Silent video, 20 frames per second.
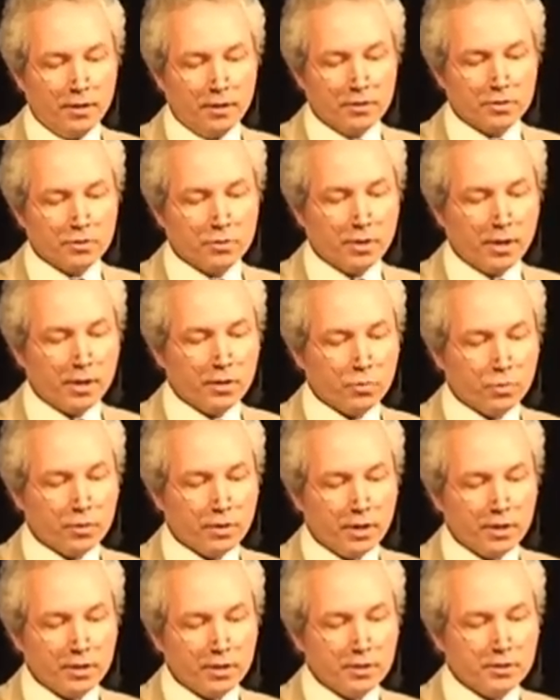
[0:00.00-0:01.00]
So with
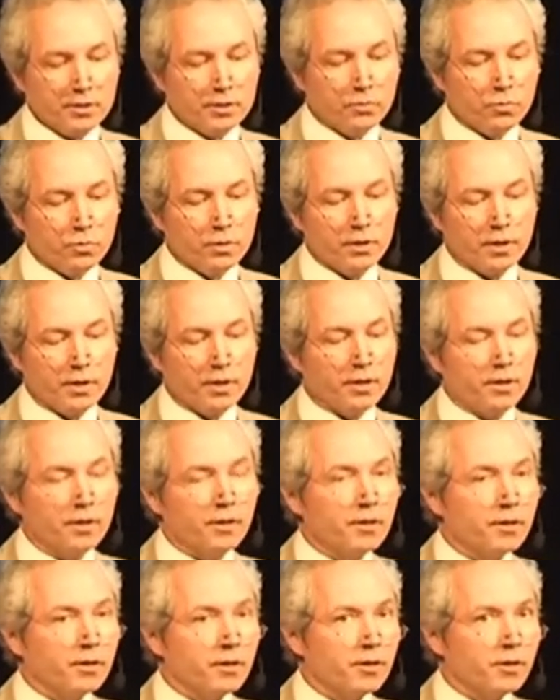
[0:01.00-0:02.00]
that, I will
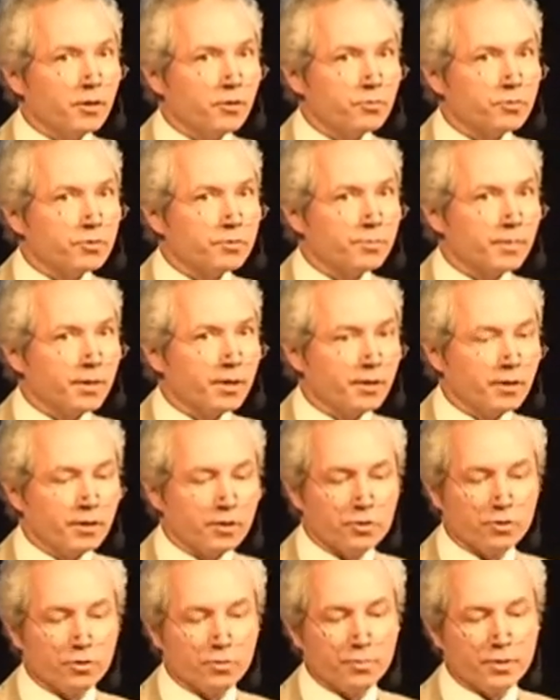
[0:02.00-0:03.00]
close my
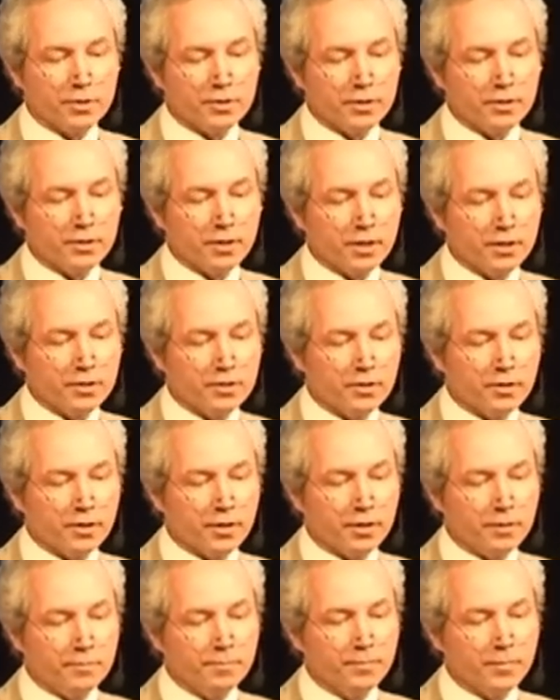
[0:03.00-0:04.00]
short presentation
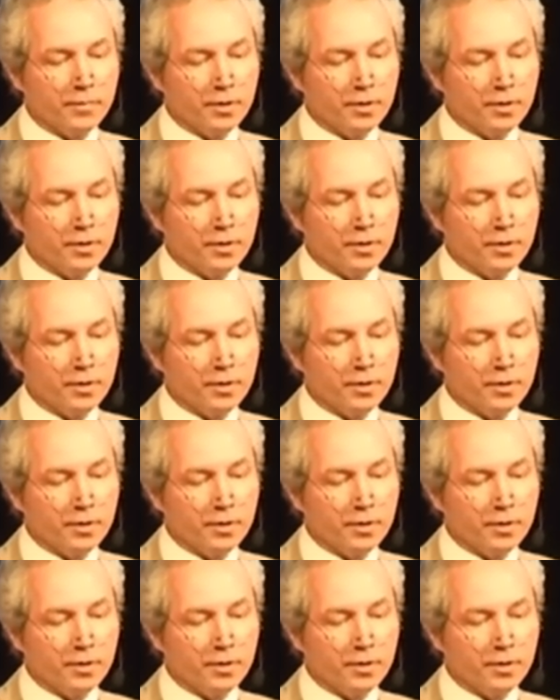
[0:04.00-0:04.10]
here.